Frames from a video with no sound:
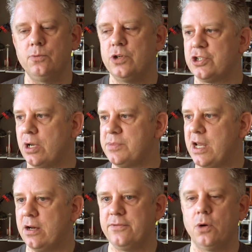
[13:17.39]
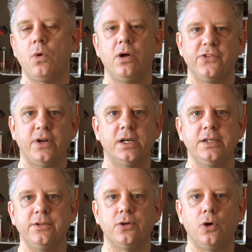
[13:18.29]
which comes out of your wall
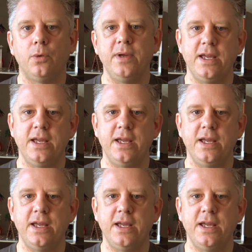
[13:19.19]
socket in the home,